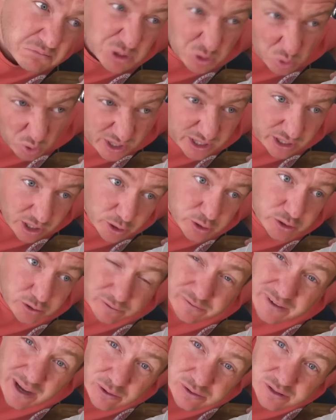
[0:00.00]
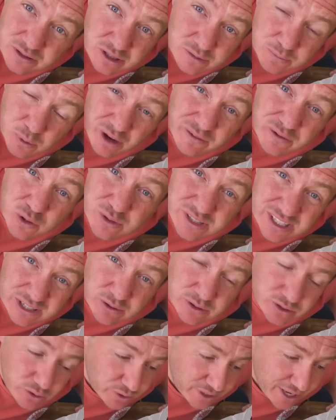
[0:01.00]
Quite close to 1,000, just put a few
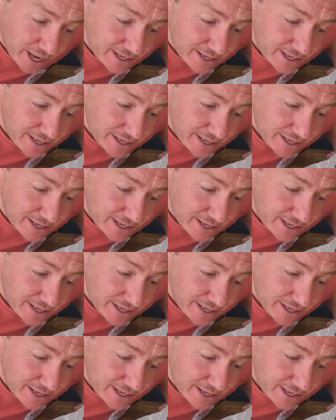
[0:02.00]
zeros on the